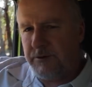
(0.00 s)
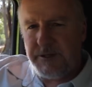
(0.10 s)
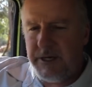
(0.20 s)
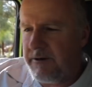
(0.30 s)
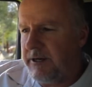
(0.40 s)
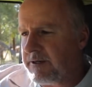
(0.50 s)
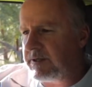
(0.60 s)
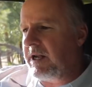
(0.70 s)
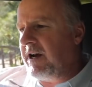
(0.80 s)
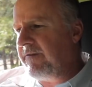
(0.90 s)
serious
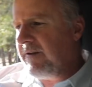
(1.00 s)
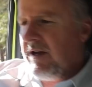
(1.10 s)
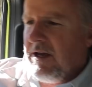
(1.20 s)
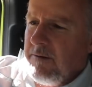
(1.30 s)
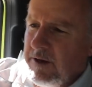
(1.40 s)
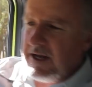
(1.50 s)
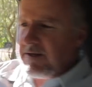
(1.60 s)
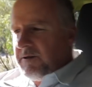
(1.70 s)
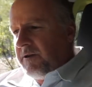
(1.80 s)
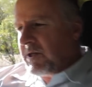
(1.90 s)
stuff, but
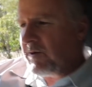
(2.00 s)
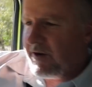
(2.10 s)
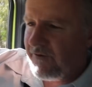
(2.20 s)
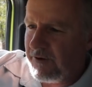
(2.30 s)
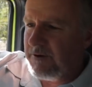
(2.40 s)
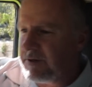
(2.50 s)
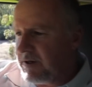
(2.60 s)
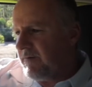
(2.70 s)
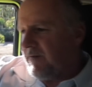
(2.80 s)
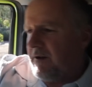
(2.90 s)
that's not too intrusive,